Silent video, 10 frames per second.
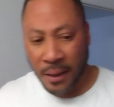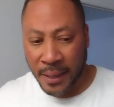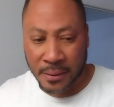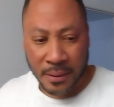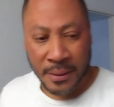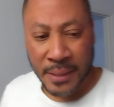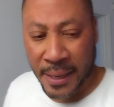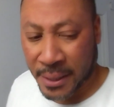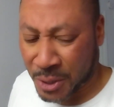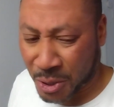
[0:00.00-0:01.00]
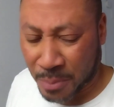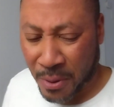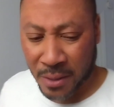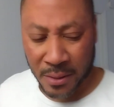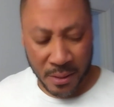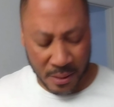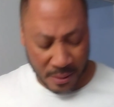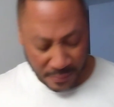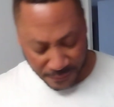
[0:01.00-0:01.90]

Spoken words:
like the, I guess this is a part of the,